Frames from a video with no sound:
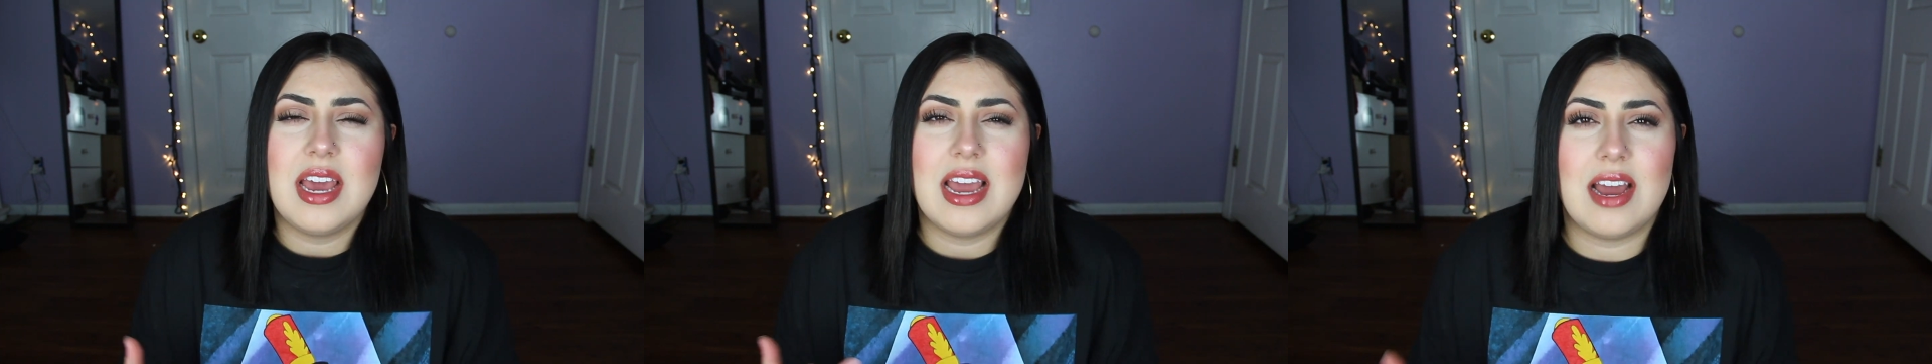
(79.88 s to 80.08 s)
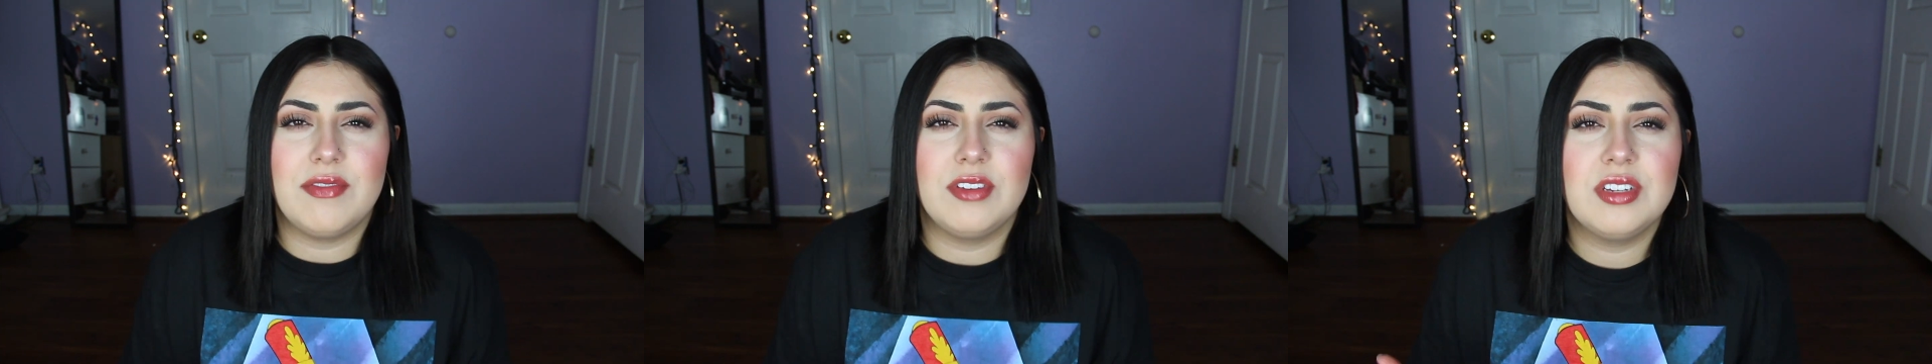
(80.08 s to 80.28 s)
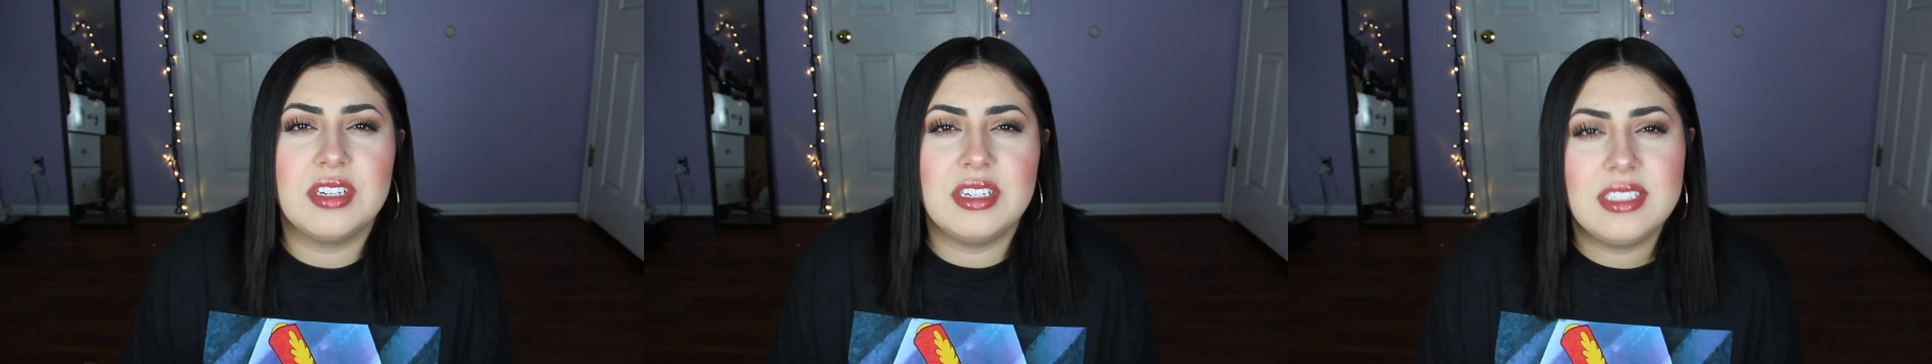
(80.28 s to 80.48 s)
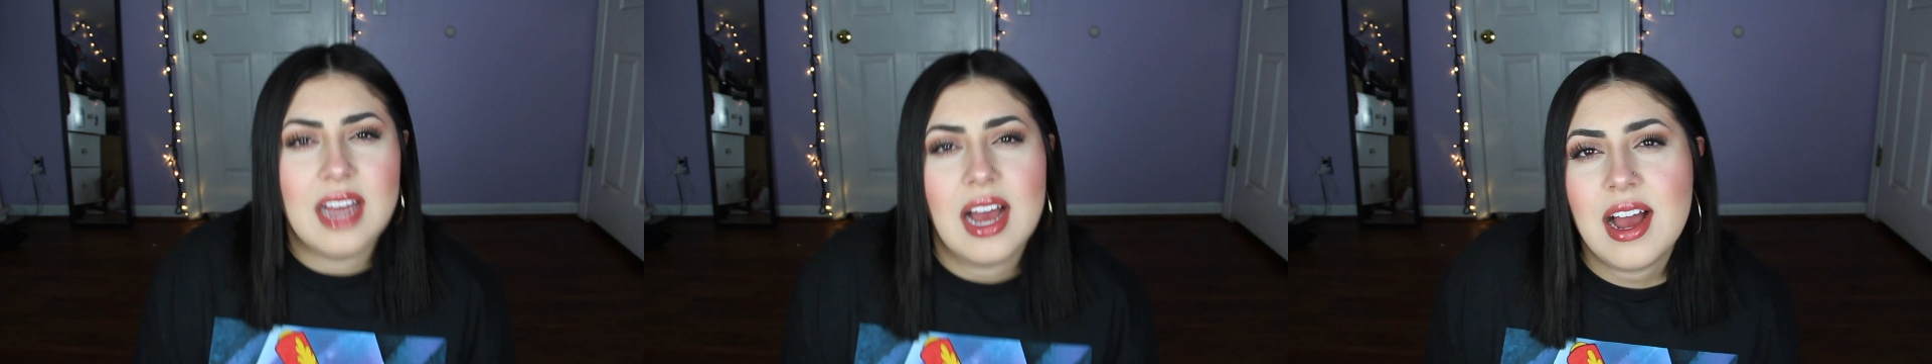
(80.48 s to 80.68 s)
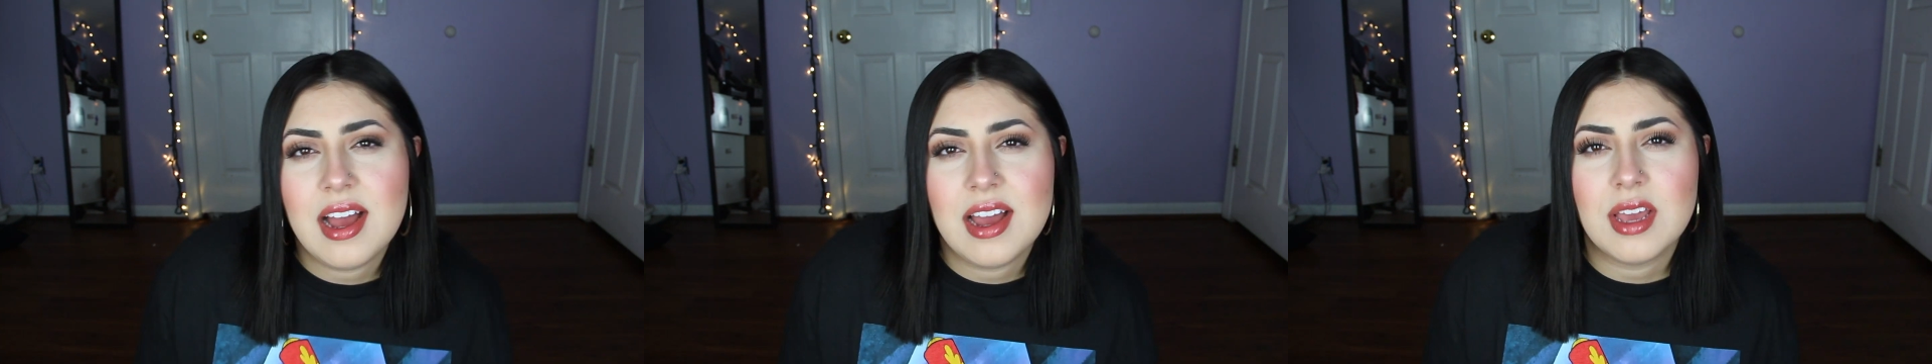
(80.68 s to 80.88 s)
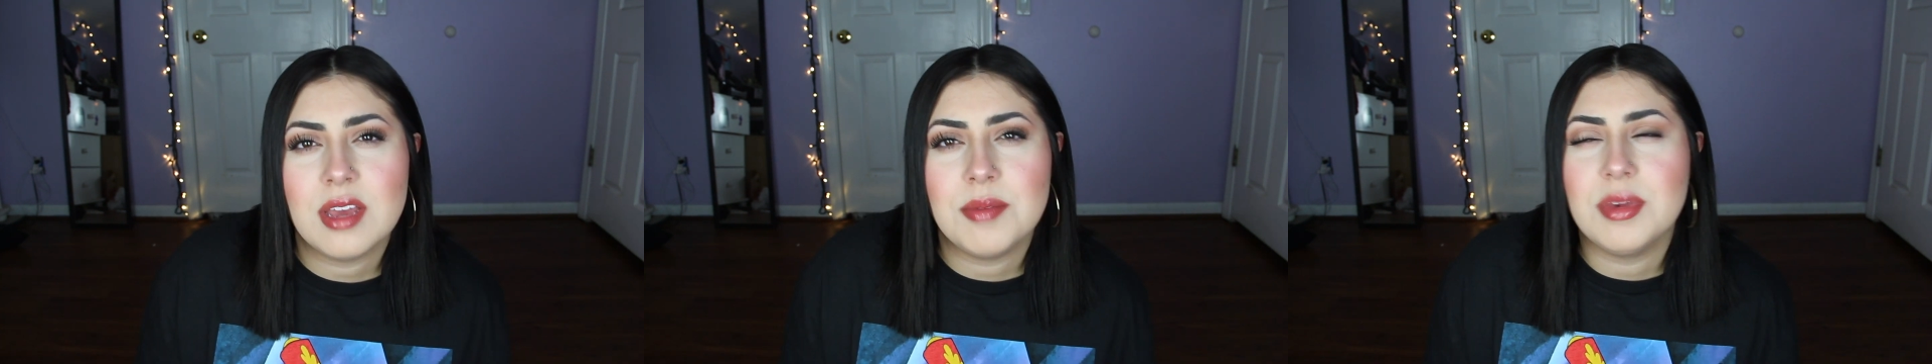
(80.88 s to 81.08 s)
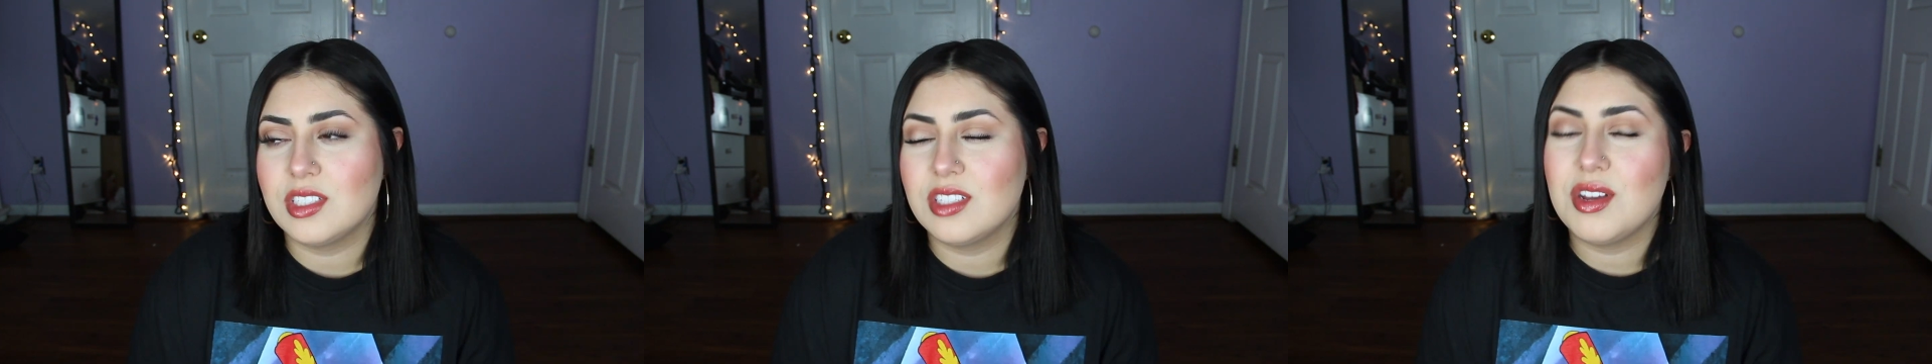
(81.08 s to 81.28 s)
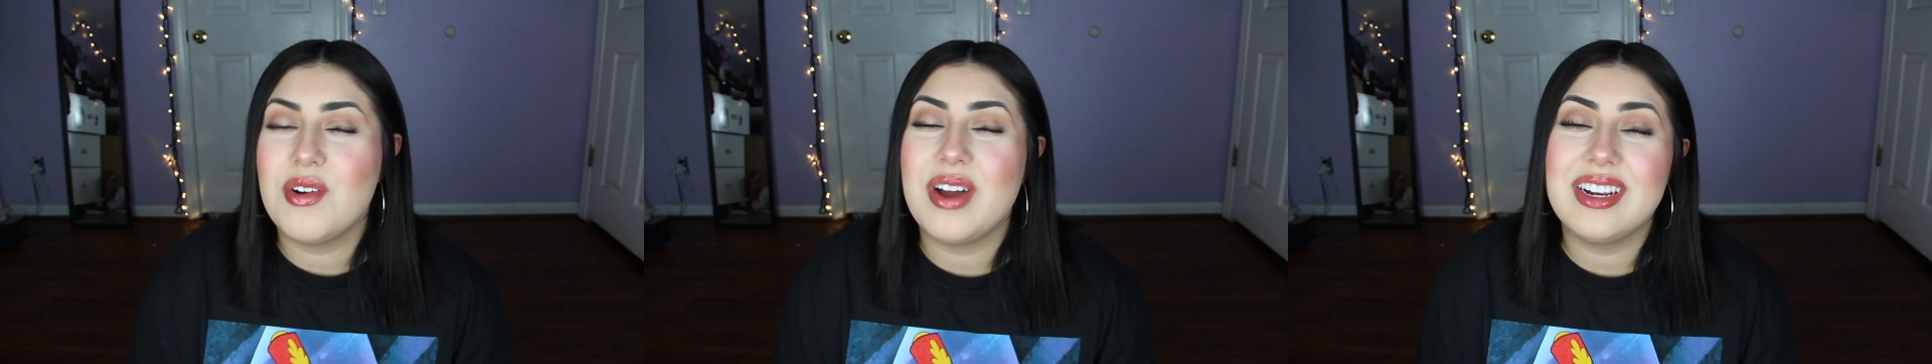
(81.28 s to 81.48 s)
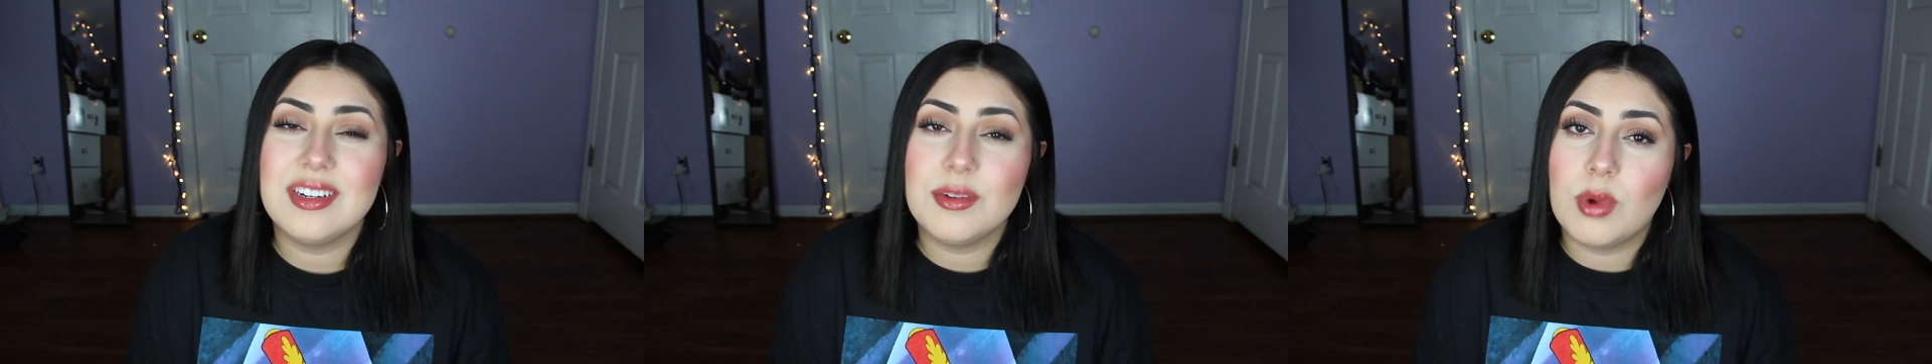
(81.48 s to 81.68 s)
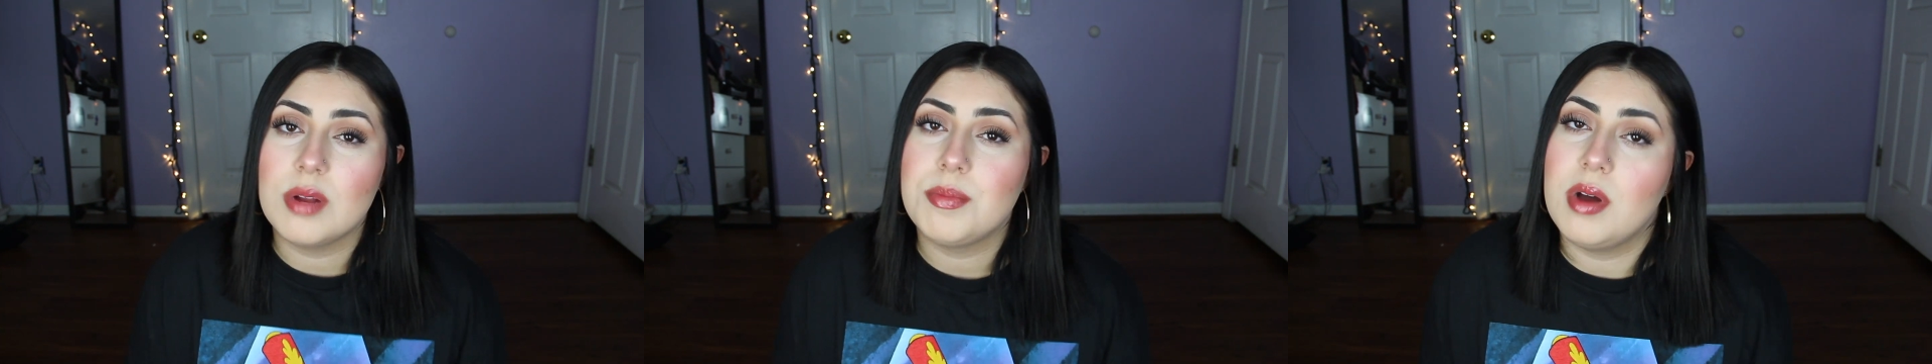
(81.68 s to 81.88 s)
having a good time, so I
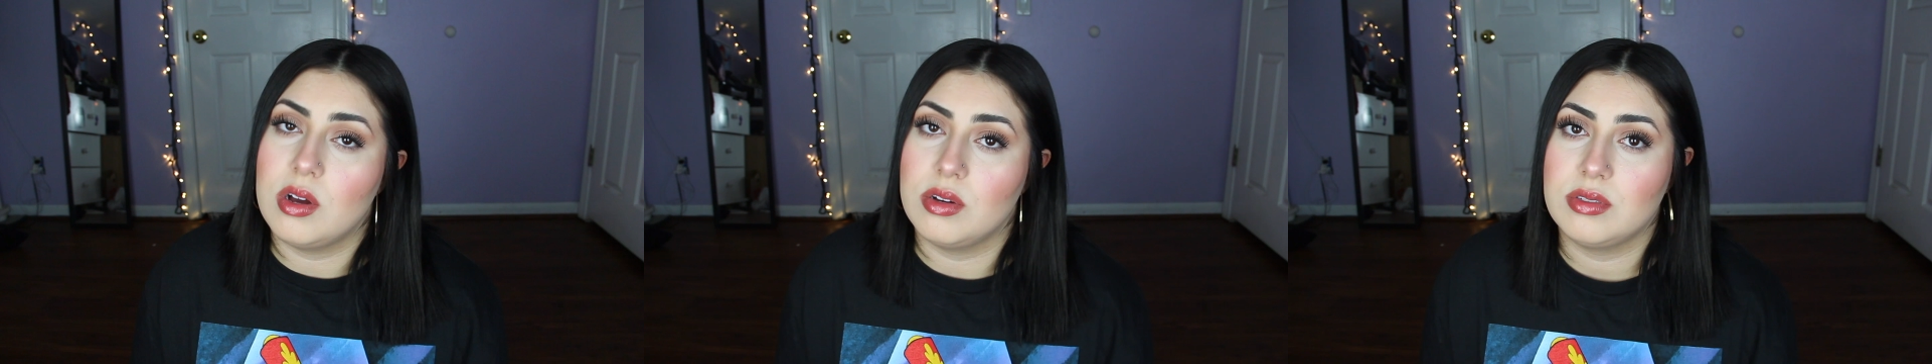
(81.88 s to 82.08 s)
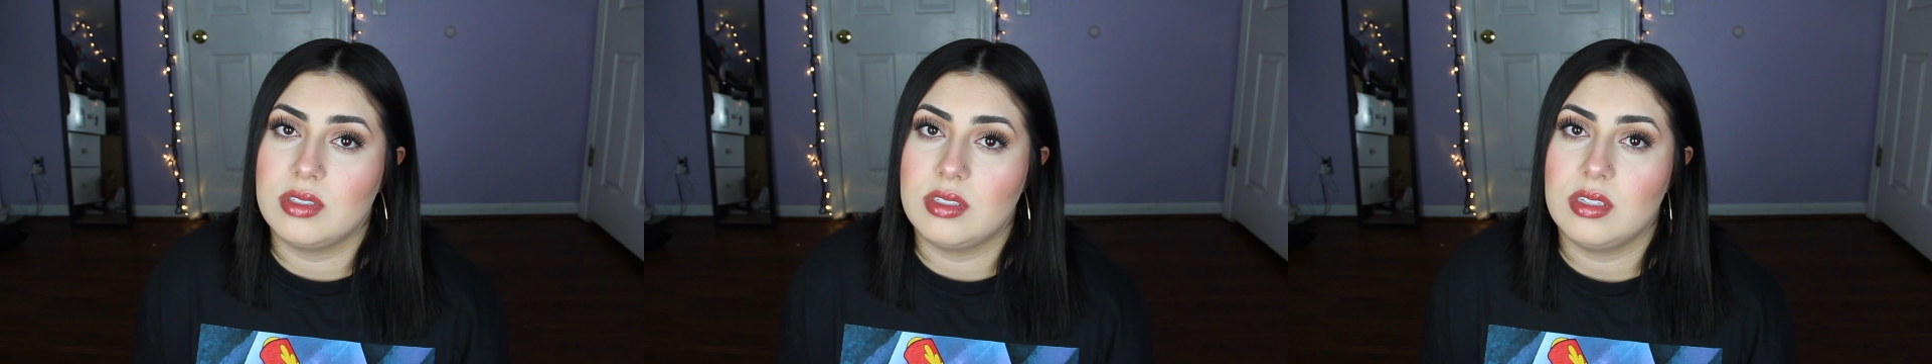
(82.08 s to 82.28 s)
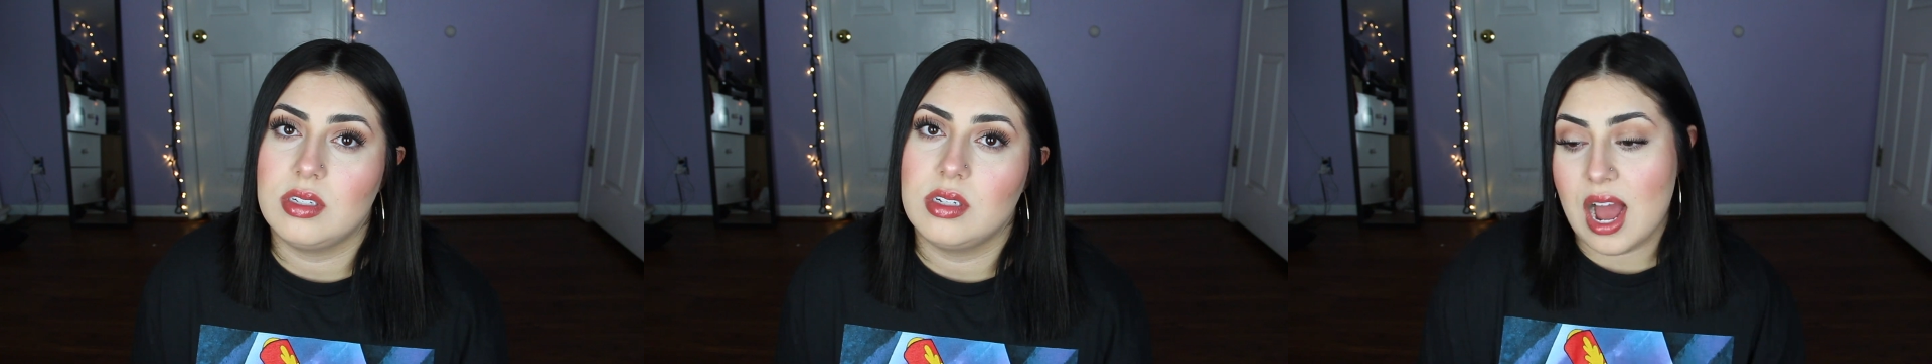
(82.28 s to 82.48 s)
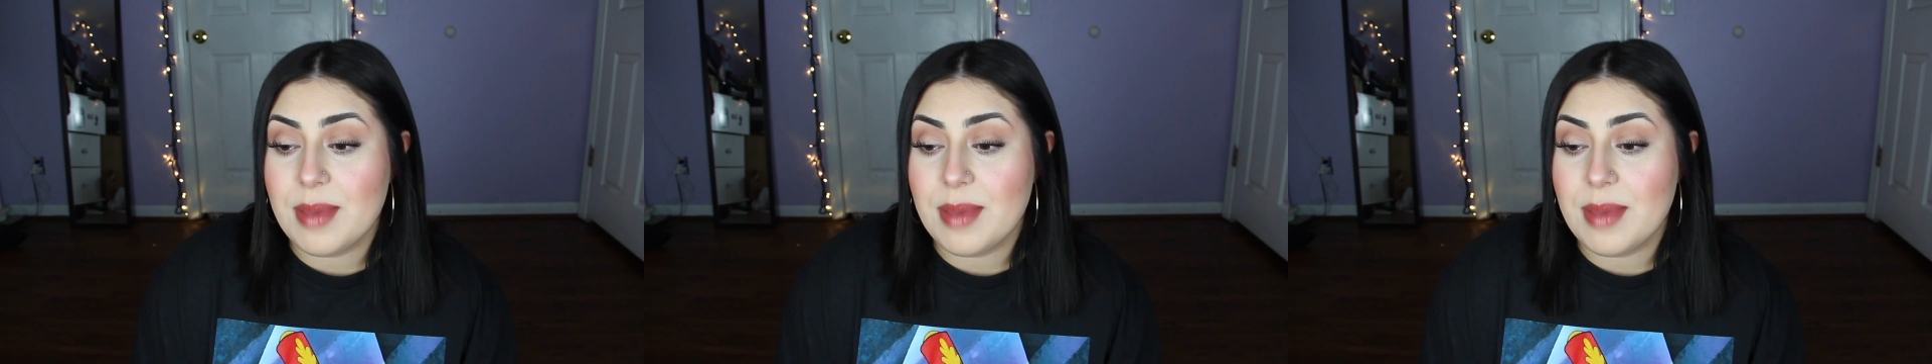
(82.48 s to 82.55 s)
didn't want to post.